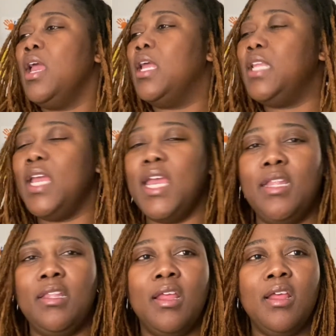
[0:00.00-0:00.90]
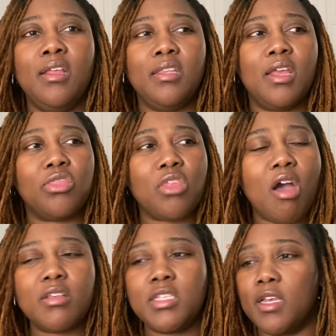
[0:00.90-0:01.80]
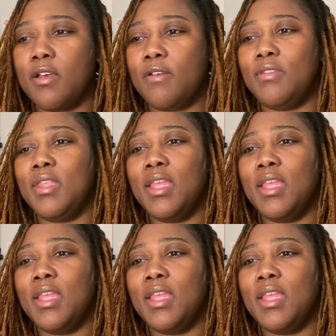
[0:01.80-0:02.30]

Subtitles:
And then the thoughts of,